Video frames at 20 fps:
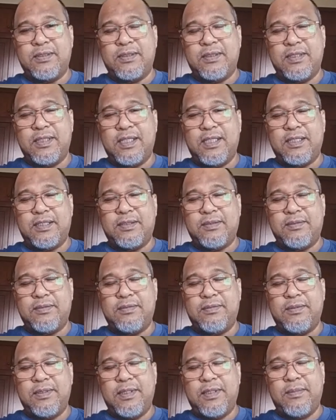Yeah, so
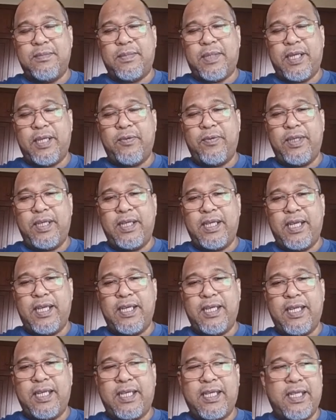by doing that,
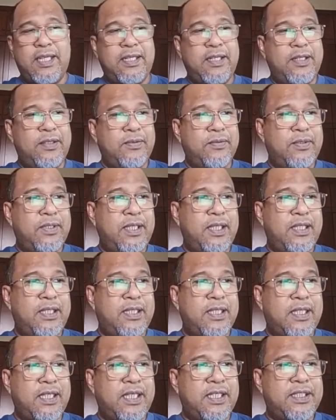they can do the
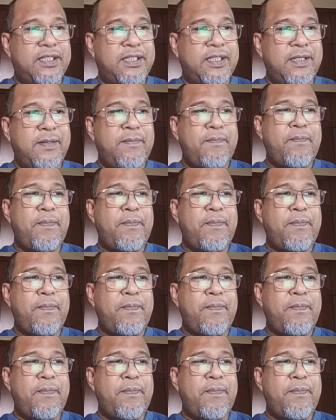integration